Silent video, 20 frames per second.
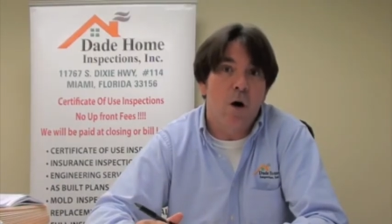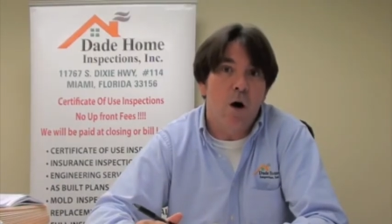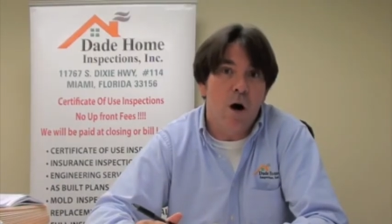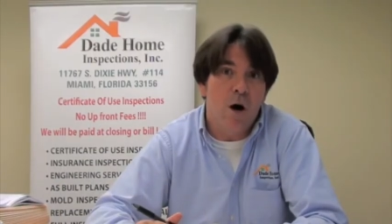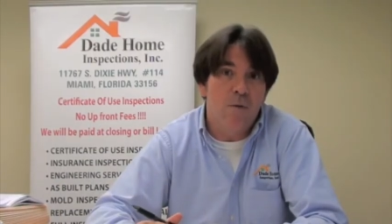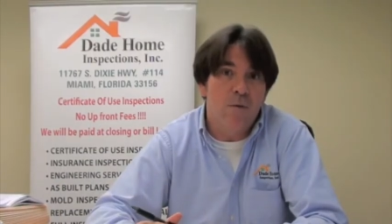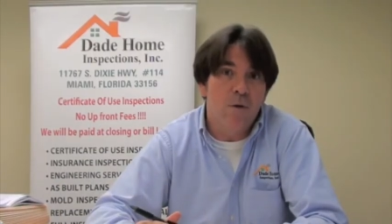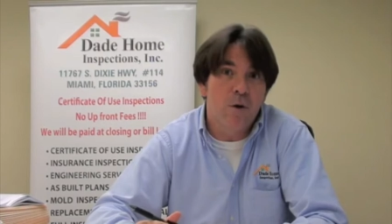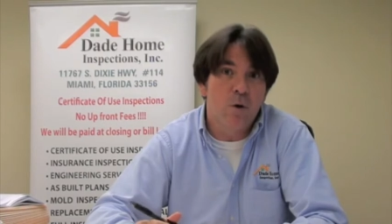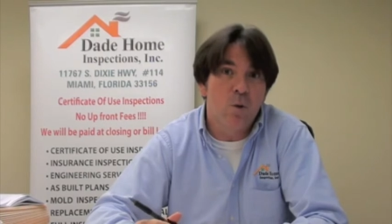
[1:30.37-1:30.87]

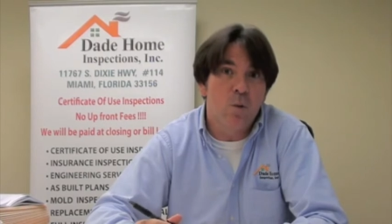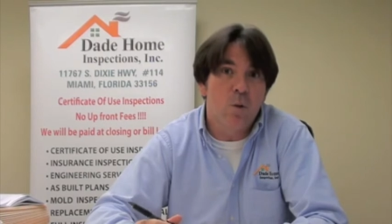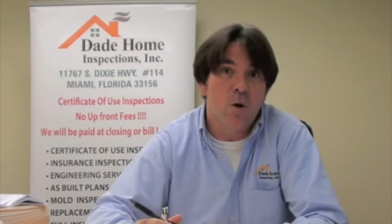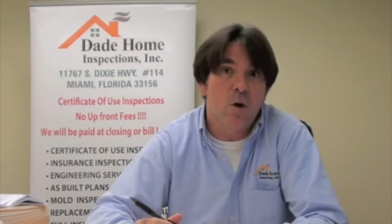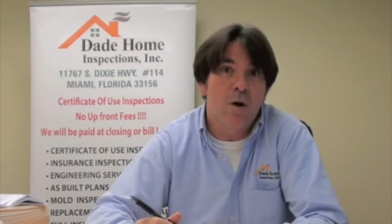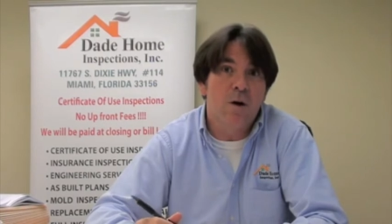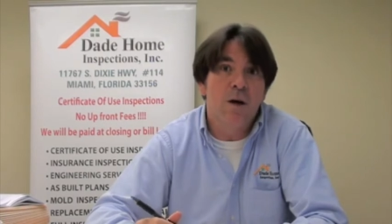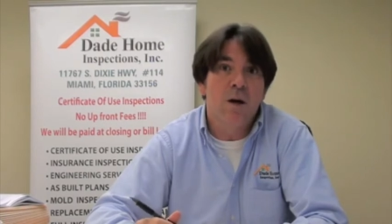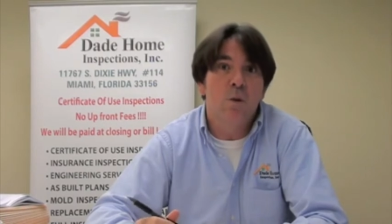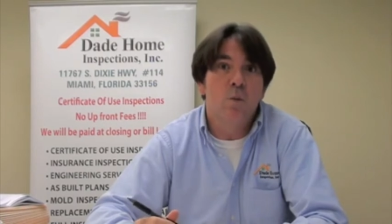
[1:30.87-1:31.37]
off of your
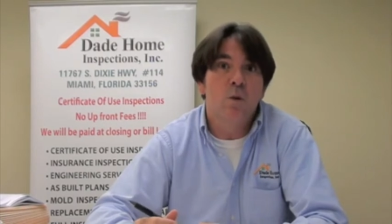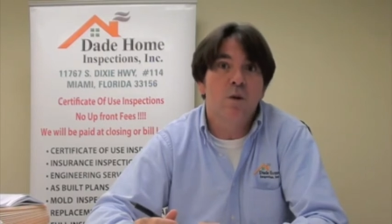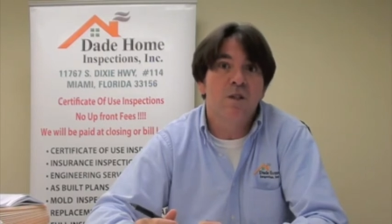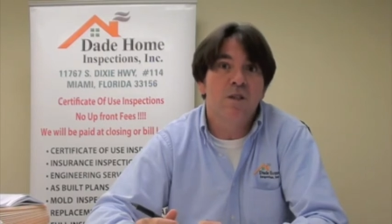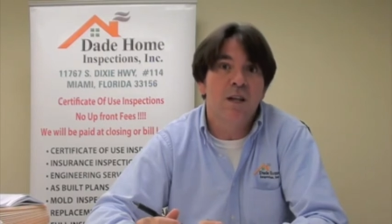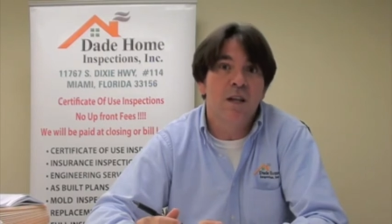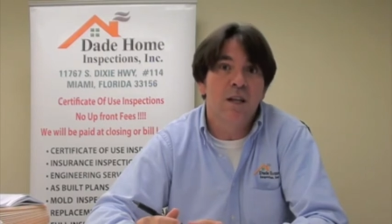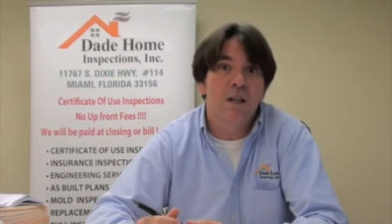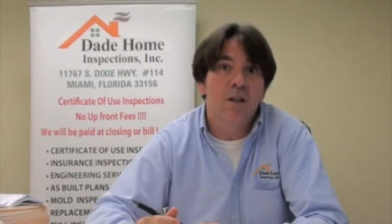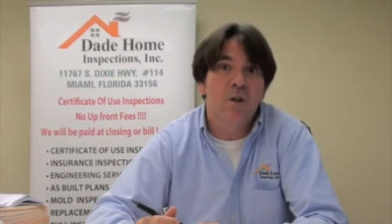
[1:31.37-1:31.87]
wall, we'll
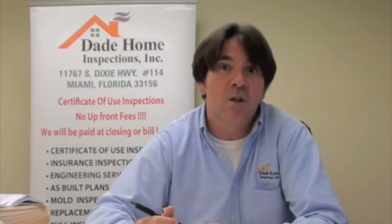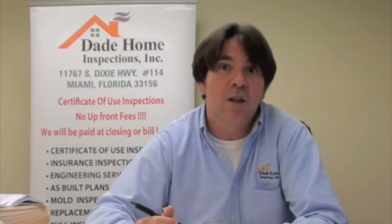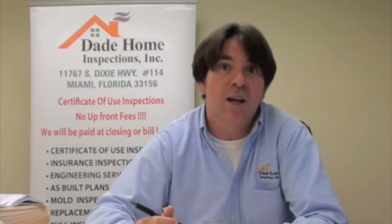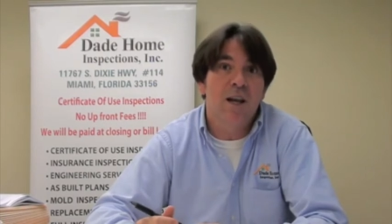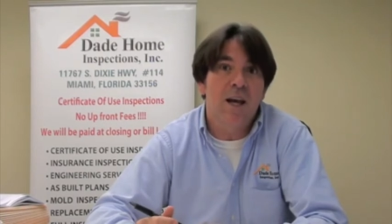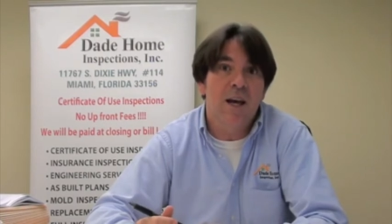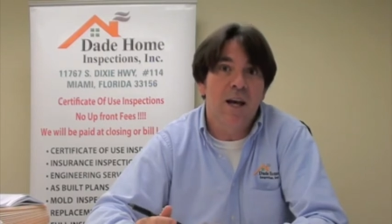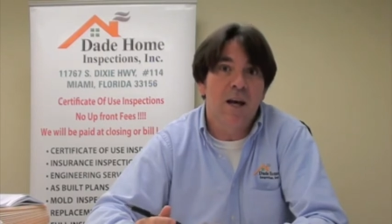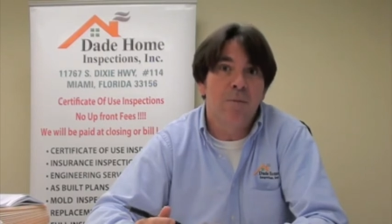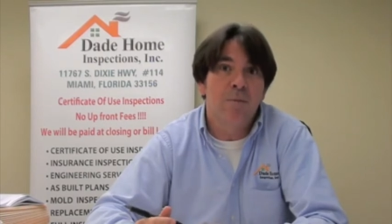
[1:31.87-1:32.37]
send it to the
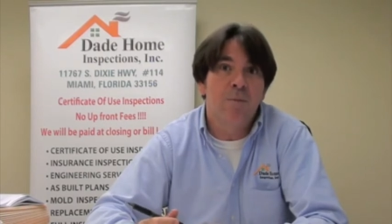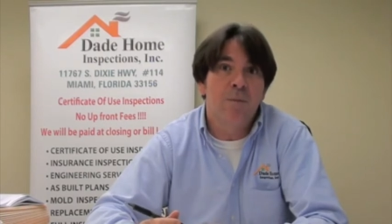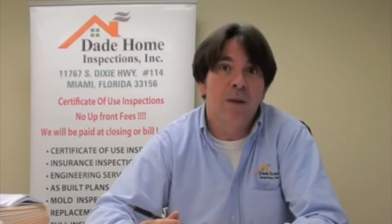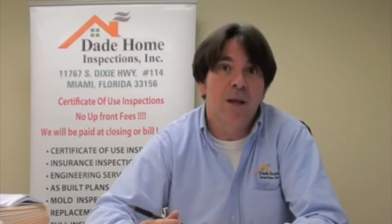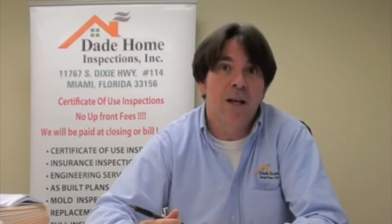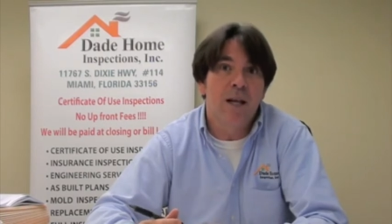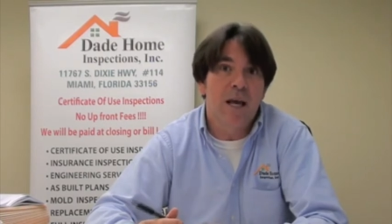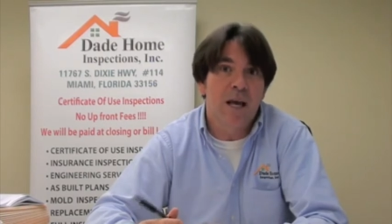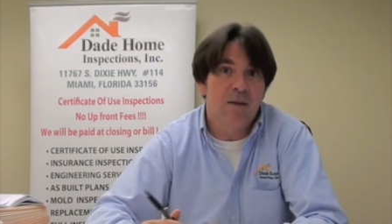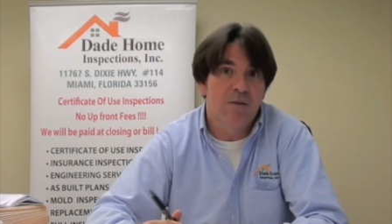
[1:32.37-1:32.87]
lab
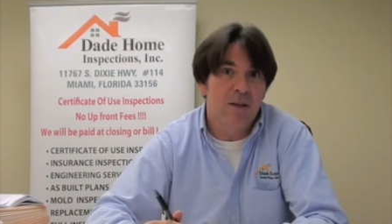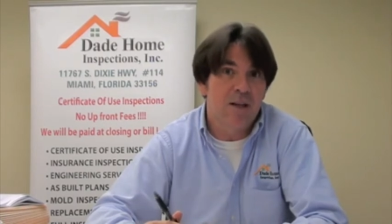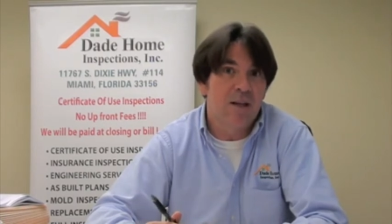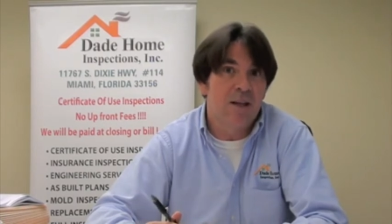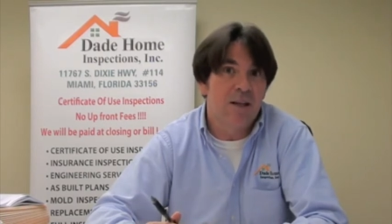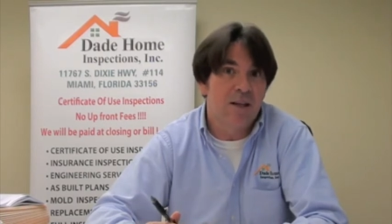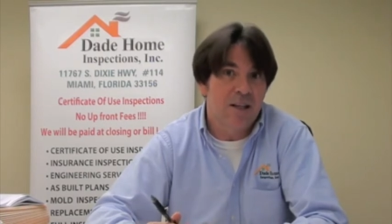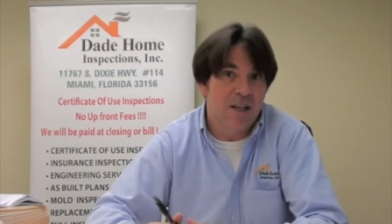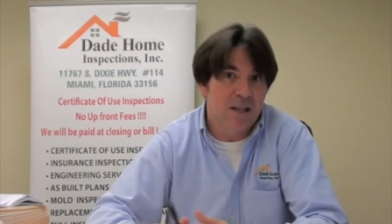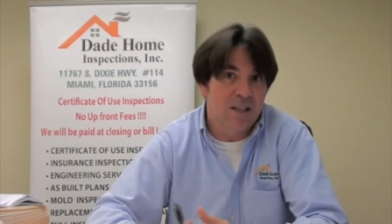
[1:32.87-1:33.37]
and have it
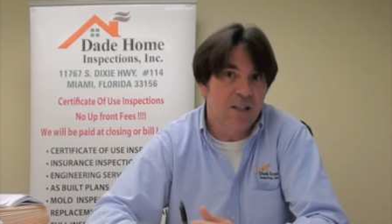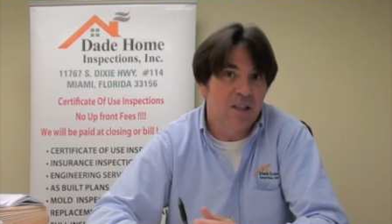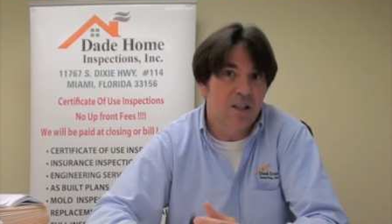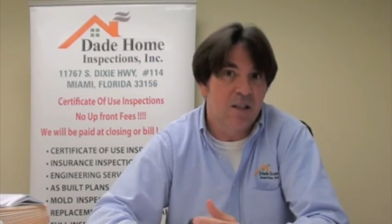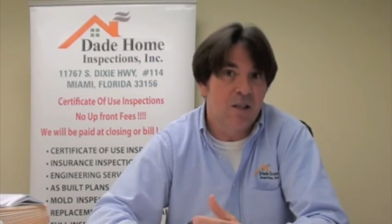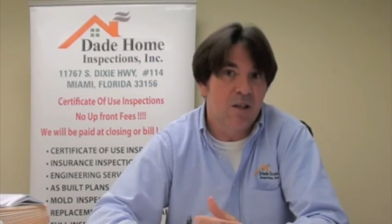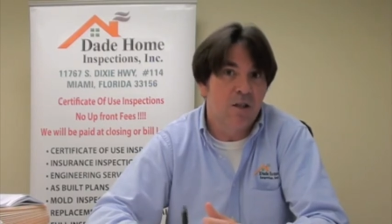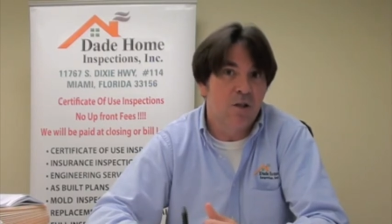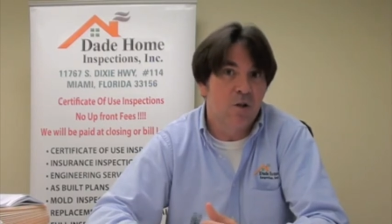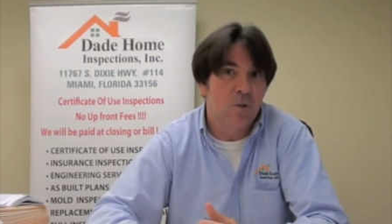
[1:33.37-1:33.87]

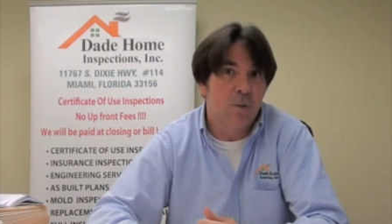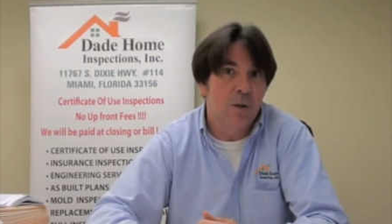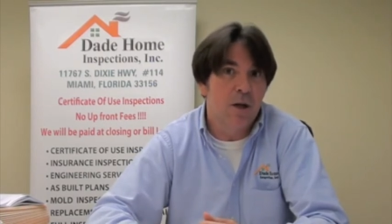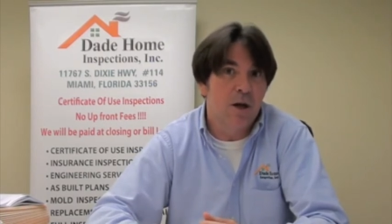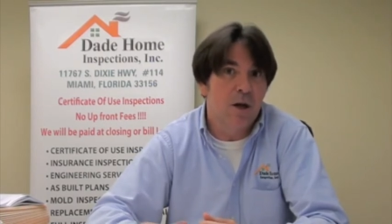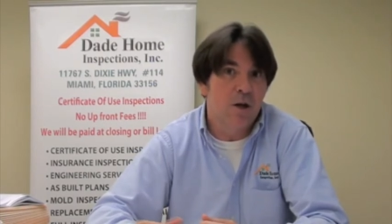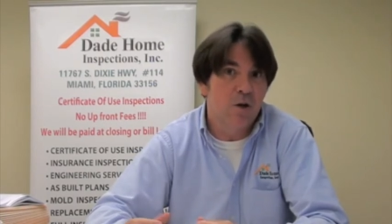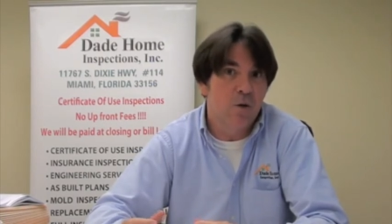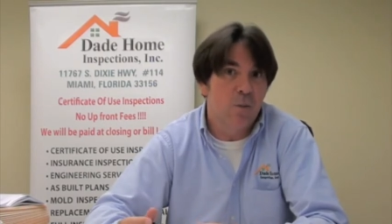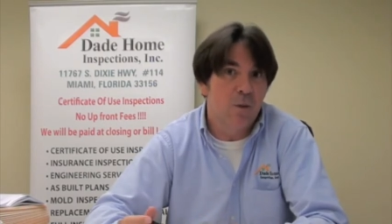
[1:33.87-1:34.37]
tested to be
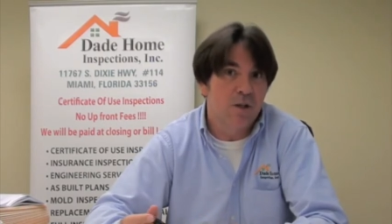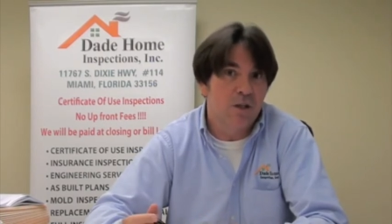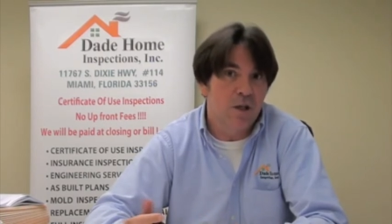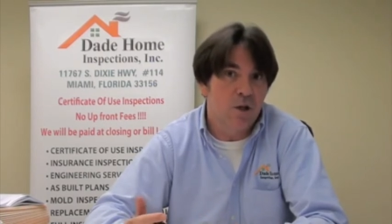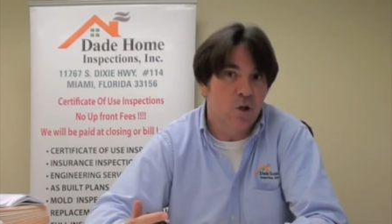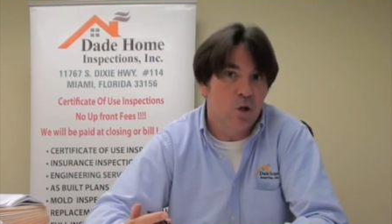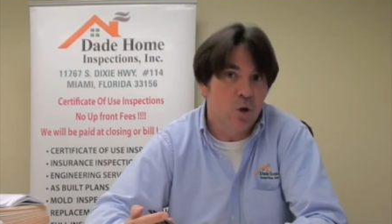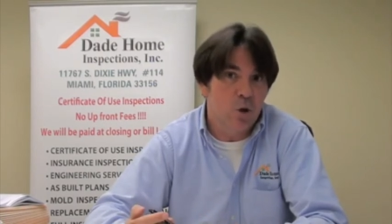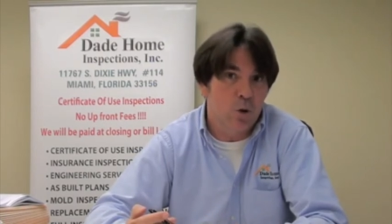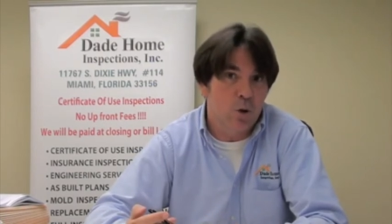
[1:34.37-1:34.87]

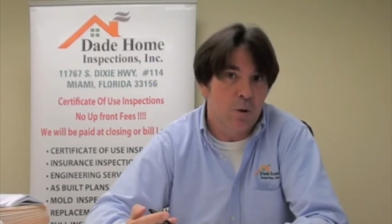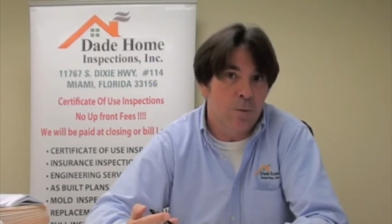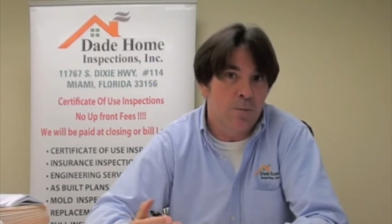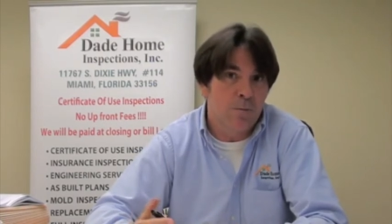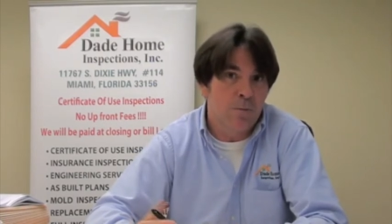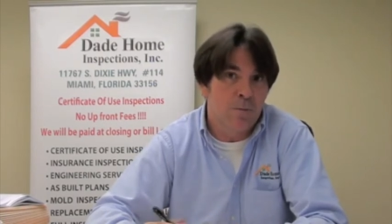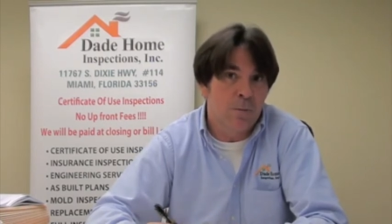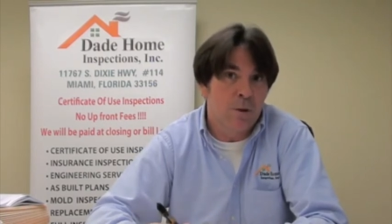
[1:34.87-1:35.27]
100% sure.